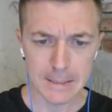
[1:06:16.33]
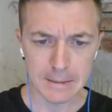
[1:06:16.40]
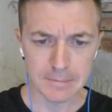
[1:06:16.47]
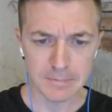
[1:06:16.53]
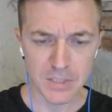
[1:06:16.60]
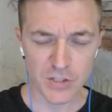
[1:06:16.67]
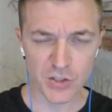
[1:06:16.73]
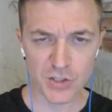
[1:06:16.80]

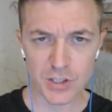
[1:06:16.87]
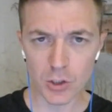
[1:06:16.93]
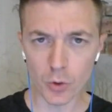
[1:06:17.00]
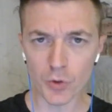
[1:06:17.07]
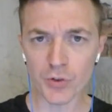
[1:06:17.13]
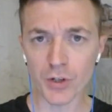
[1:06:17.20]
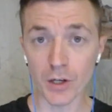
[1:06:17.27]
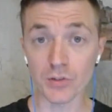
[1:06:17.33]

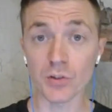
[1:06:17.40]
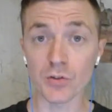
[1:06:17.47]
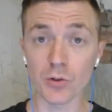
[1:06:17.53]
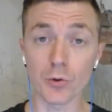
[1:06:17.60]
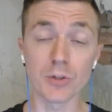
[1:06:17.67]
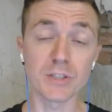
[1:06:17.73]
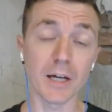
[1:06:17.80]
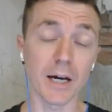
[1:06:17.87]
skills
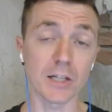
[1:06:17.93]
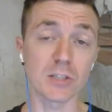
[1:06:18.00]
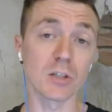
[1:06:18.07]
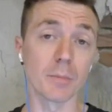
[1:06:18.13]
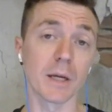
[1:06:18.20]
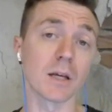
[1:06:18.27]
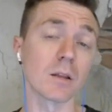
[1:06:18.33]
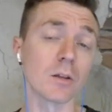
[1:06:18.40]
necessary to actually
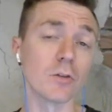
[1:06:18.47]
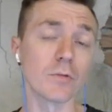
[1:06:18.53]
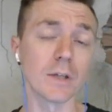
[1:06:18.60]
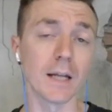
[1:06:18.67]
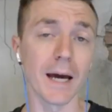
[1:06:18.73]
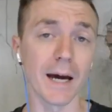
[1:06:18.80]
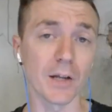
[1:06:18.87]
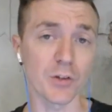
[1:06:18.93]
make a living
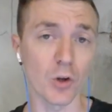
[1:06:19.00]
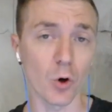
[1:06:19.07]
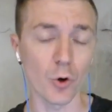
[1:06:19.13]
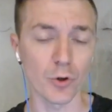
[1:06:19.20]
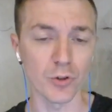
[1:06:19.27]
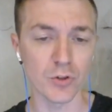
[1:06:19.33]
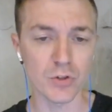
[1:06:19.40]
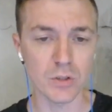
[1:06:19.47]
as an
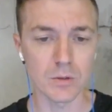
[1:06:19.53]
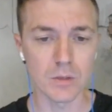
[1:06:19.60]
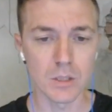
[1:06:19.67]
artist.